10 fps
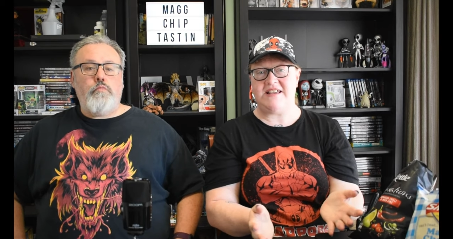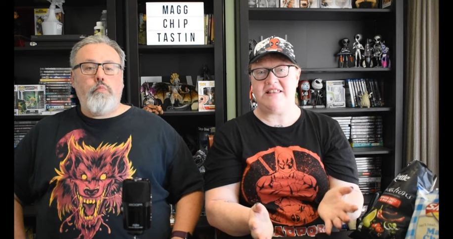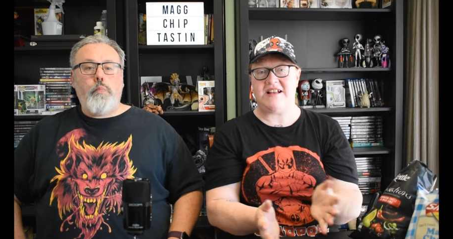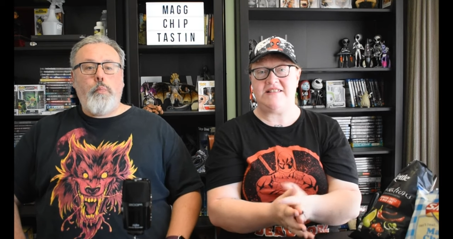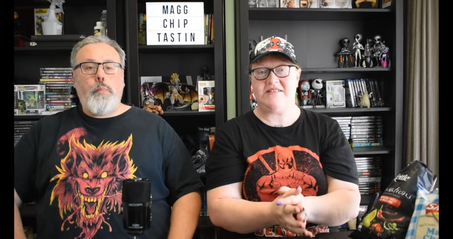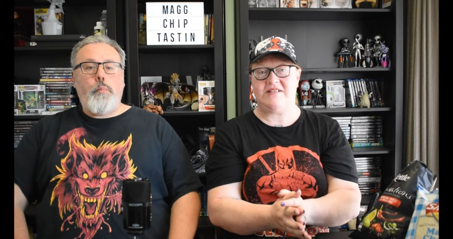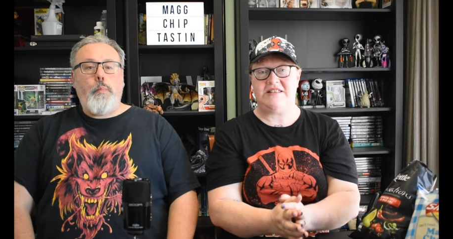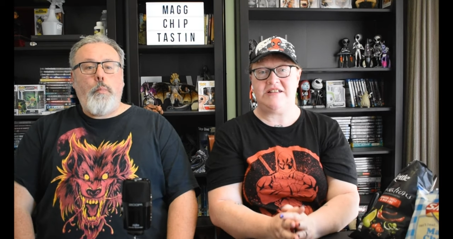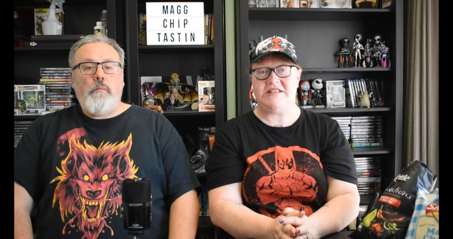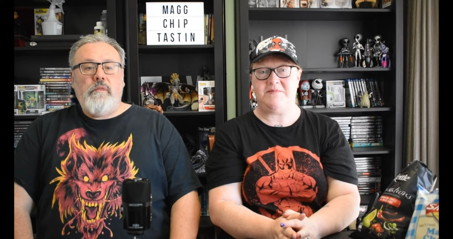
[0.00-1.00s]
Speaker 1: it. That's
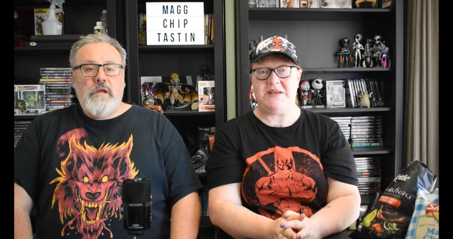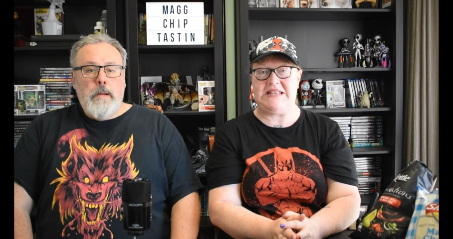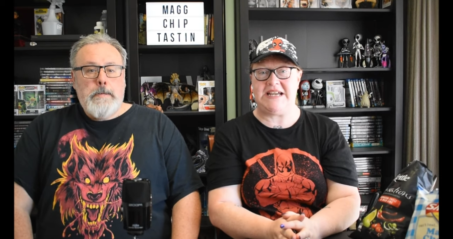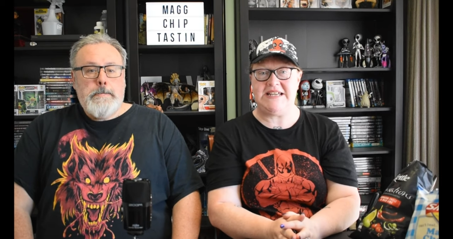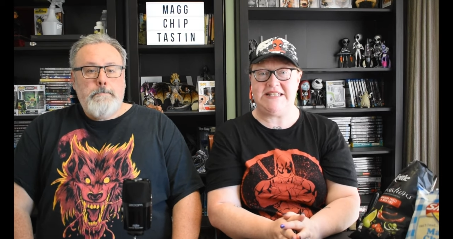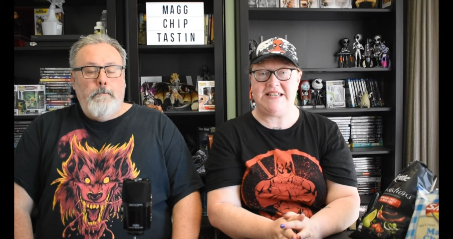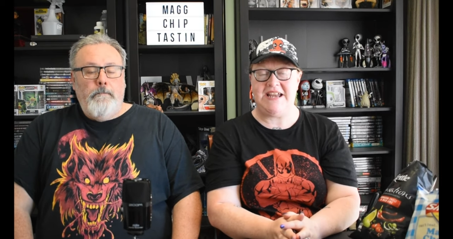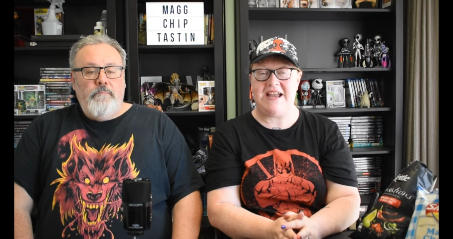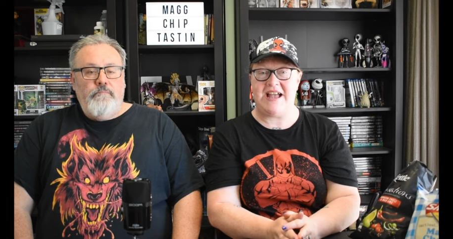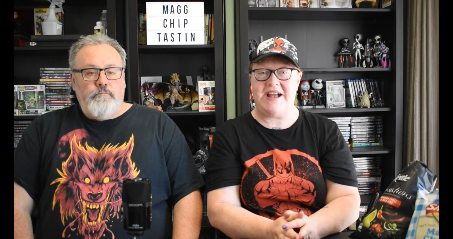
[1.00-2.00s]
the chippy
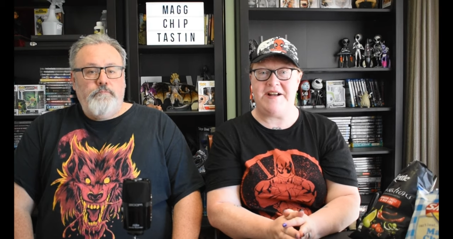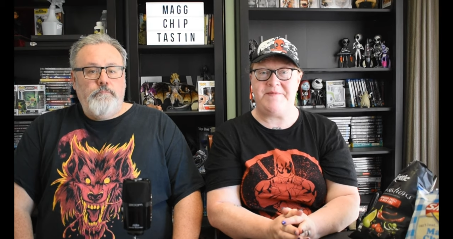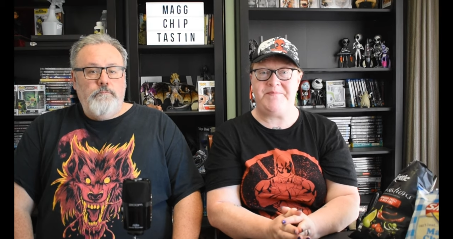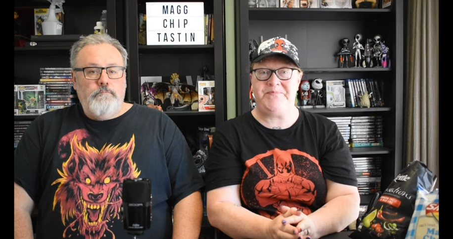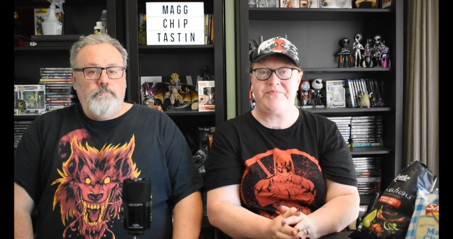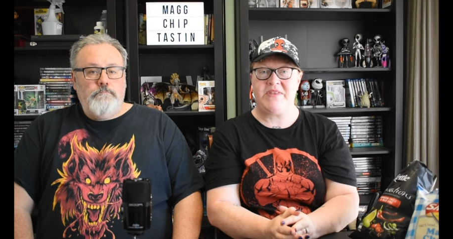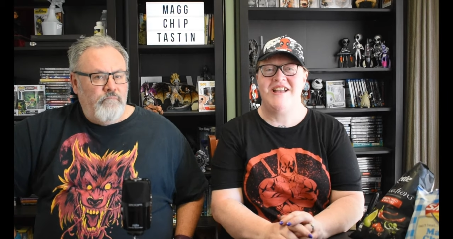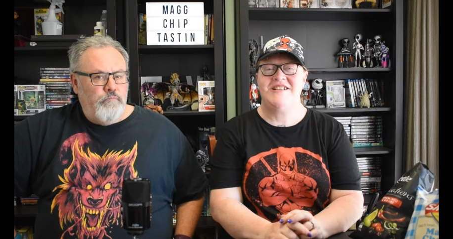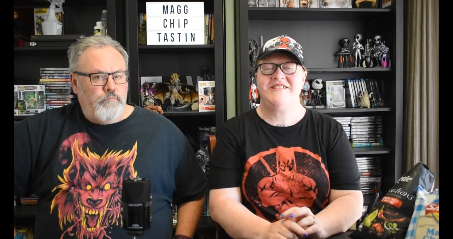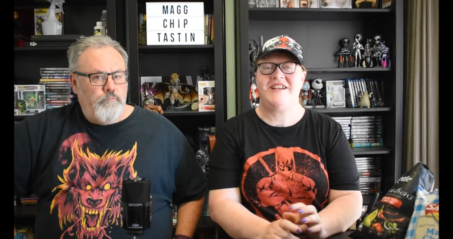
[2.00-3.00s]
tasting.
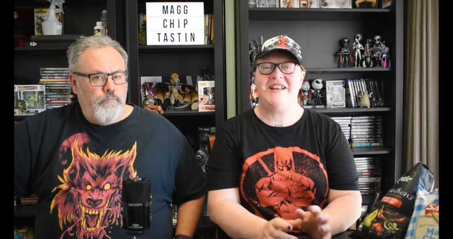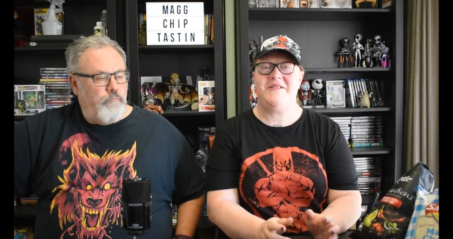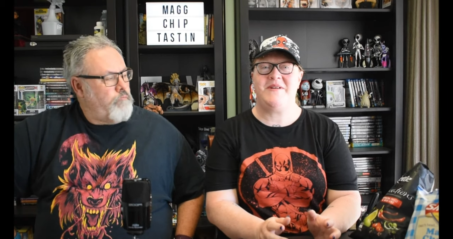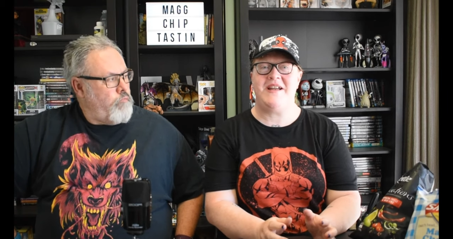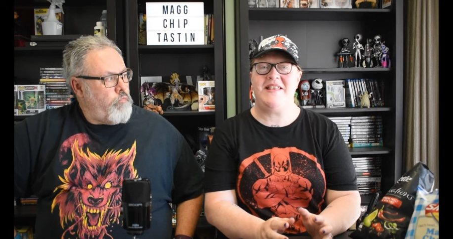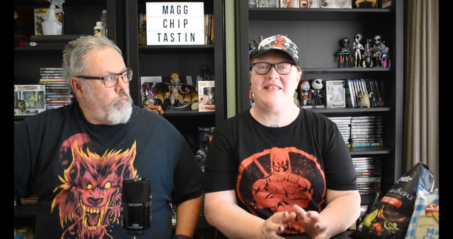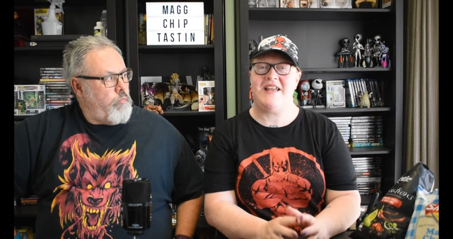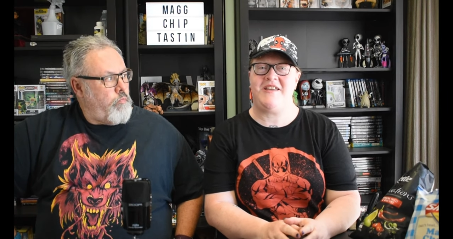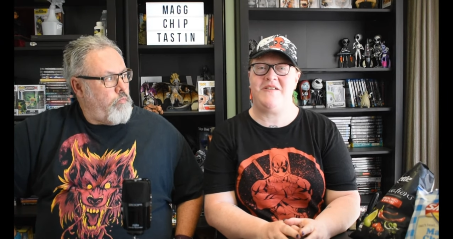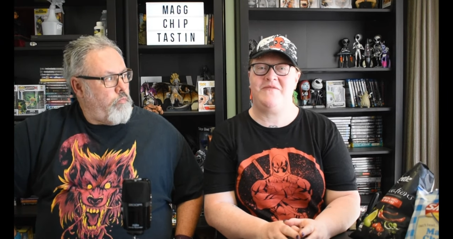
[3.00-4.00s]
So anyway,
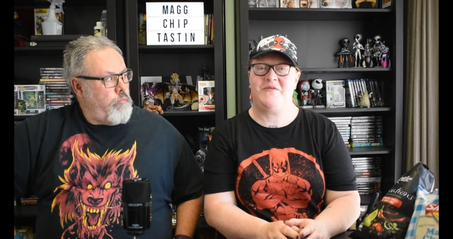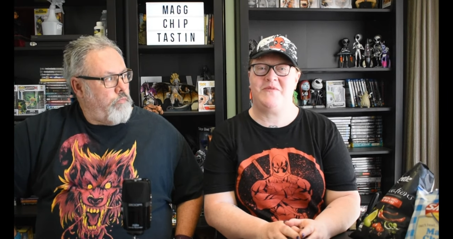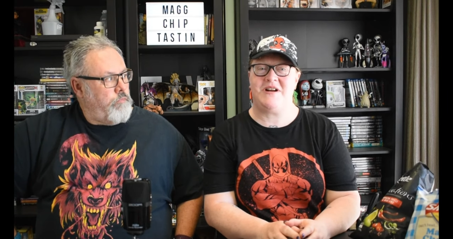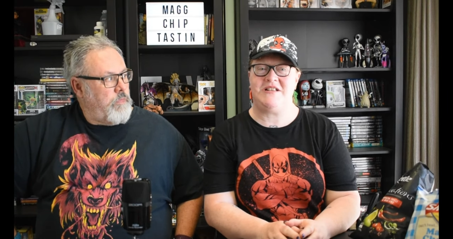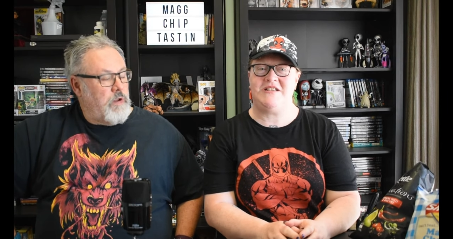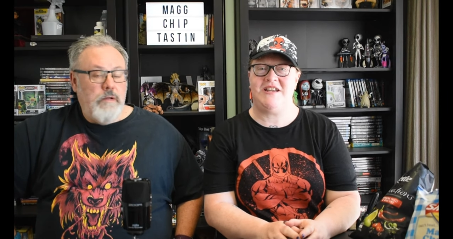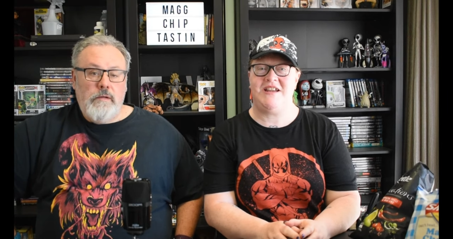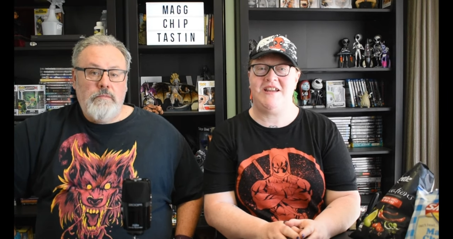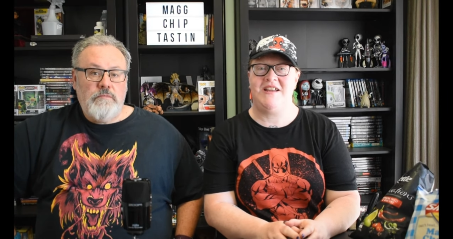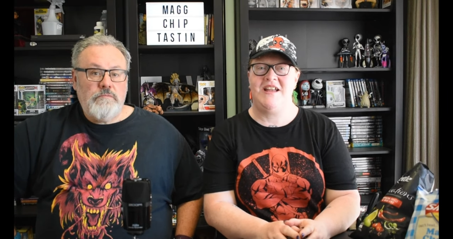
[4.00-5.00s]
thank you for
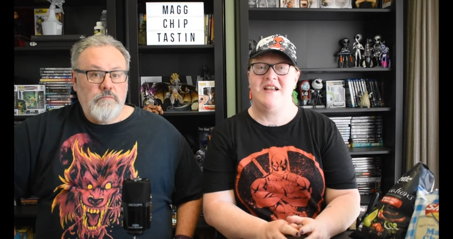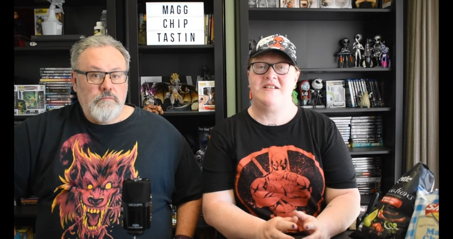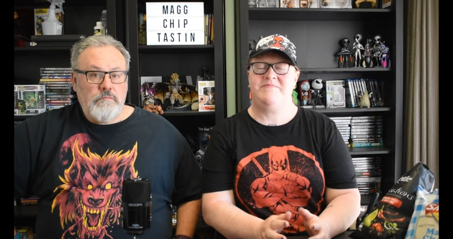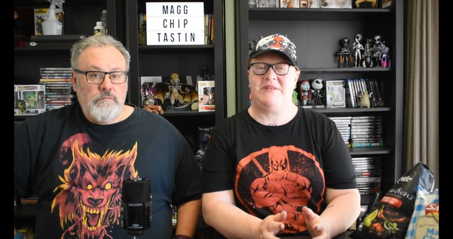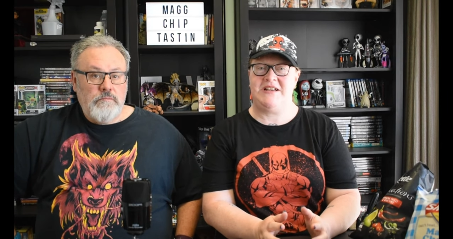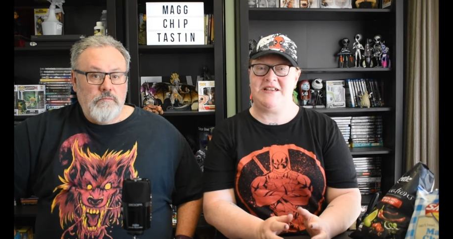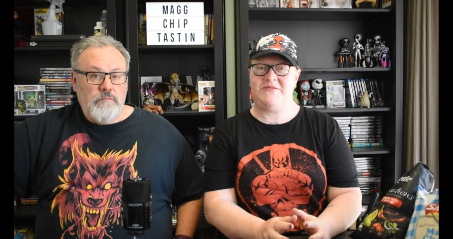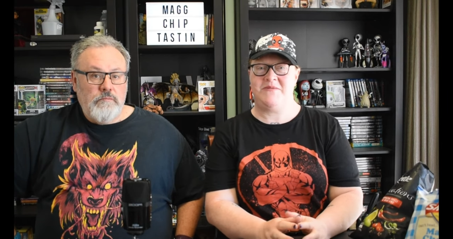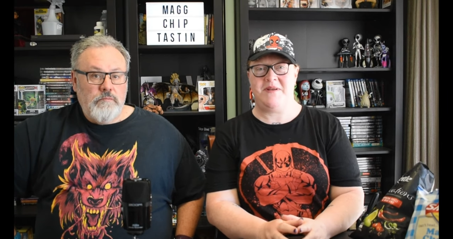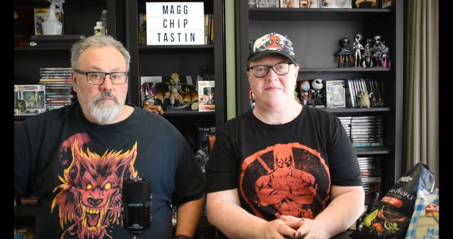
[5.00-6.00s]
watching.
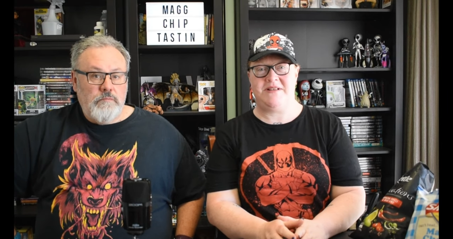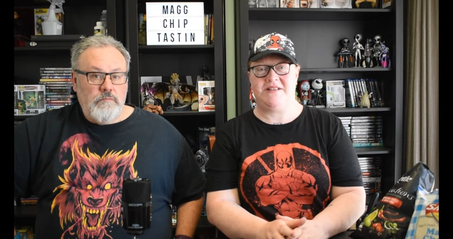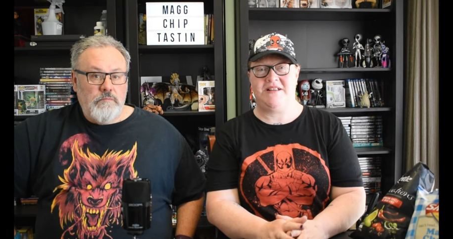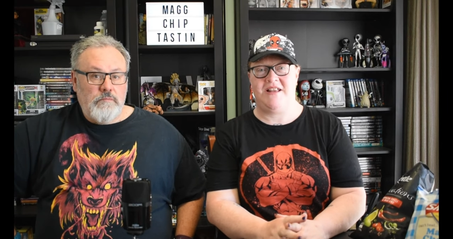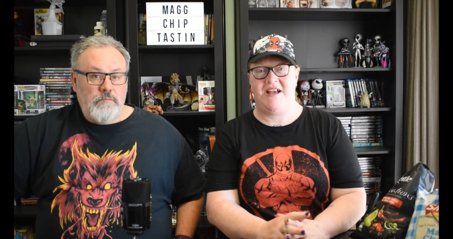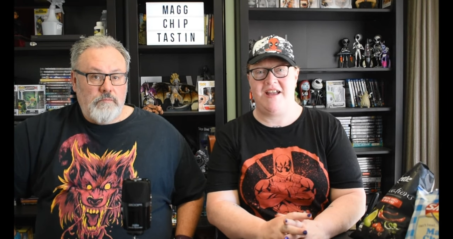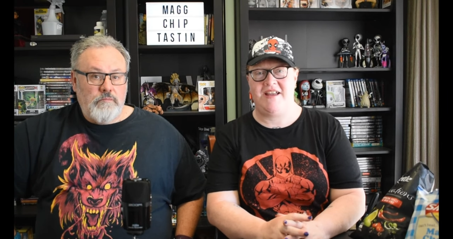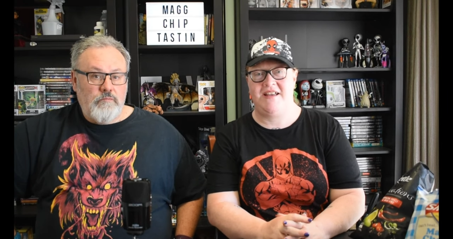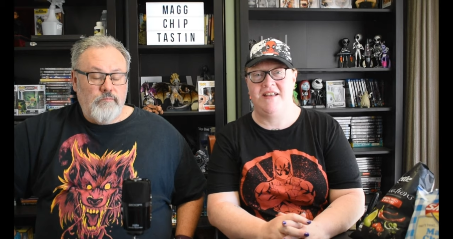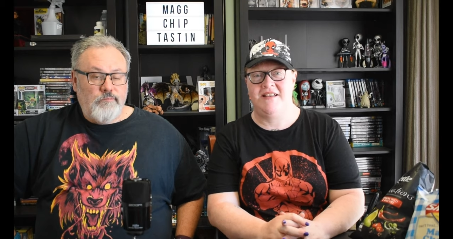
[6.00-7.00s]
Please remember to
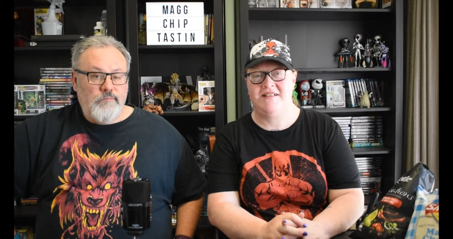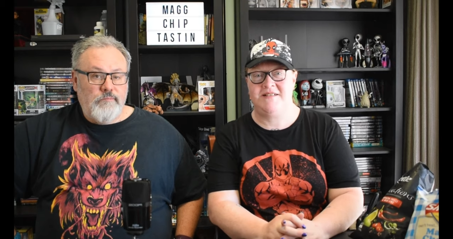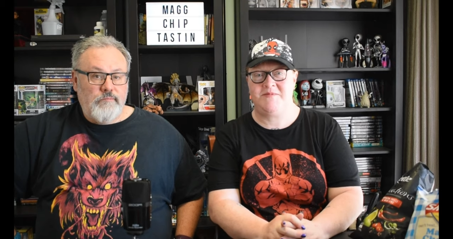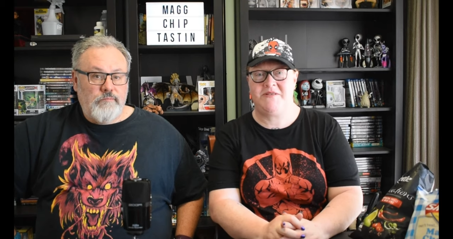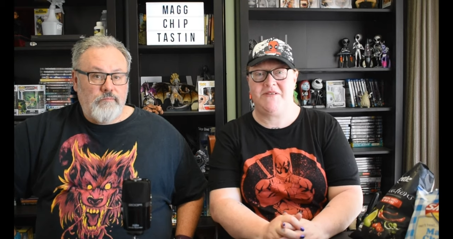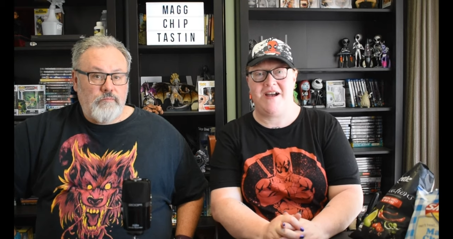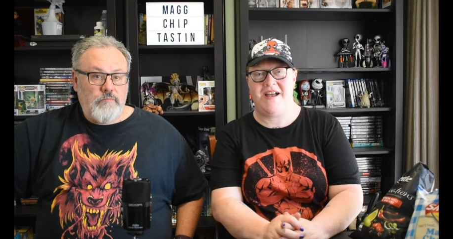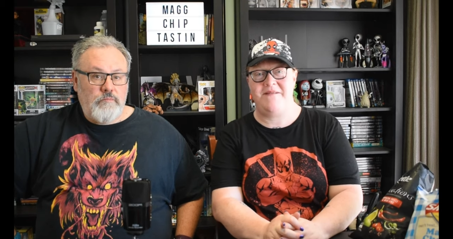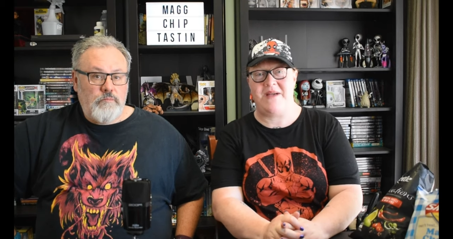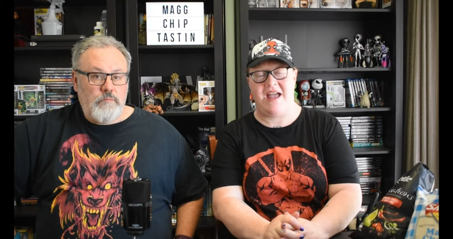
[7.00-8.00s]
like,
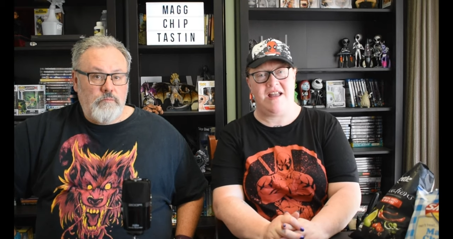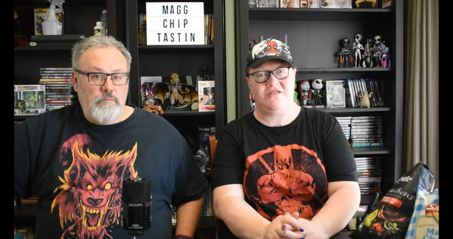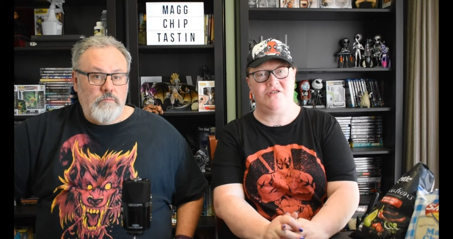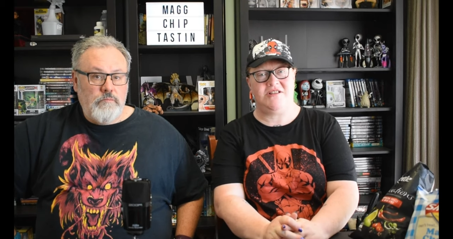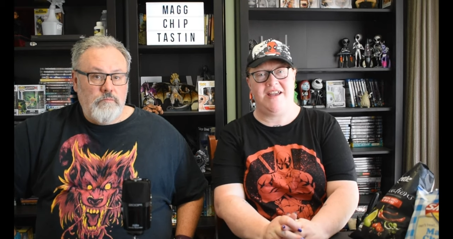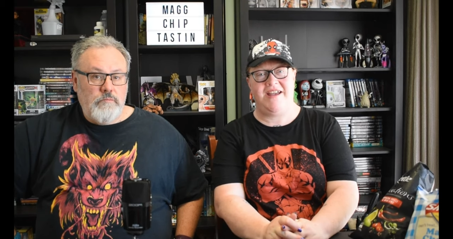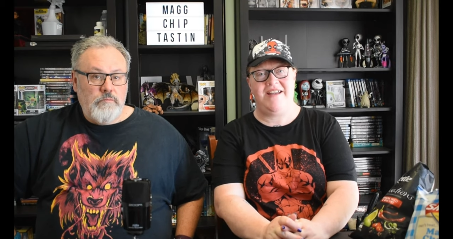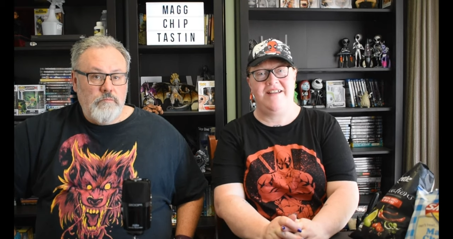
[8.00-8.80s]
subscribe and share